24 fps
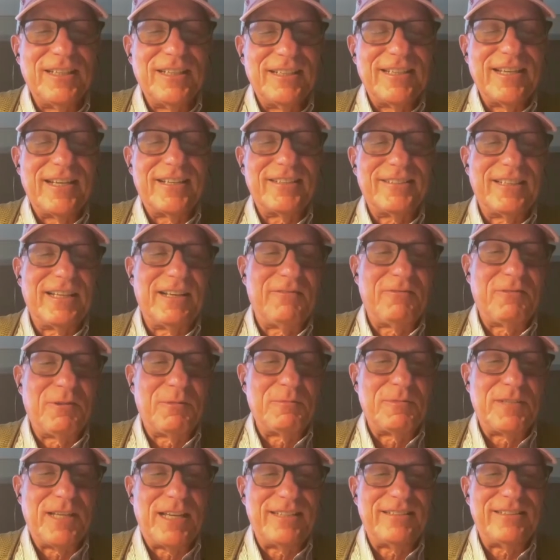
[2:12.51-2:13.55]
yesterday
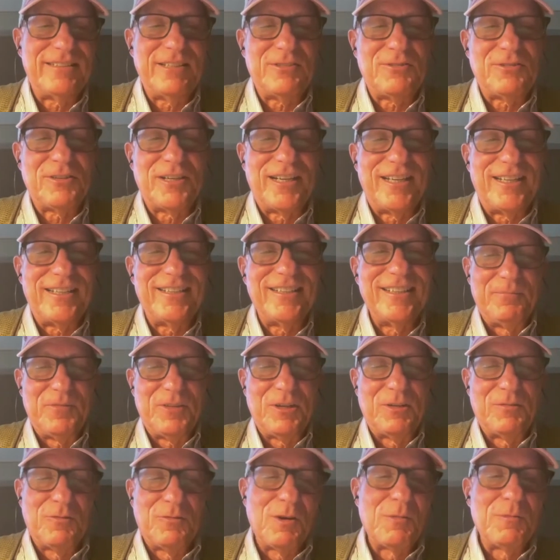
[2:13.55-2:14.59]
from Tasty Trade,
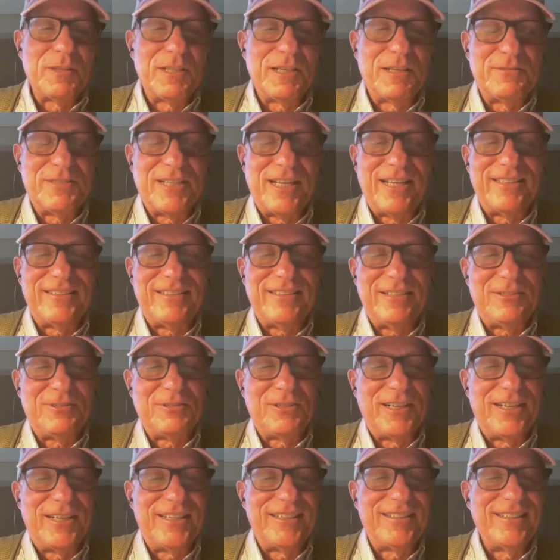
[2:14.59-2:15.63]
or formerly of Tasty
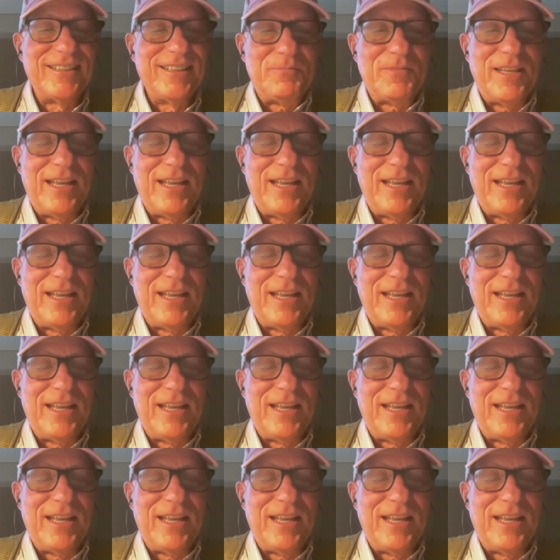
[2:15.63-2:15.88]
Trade,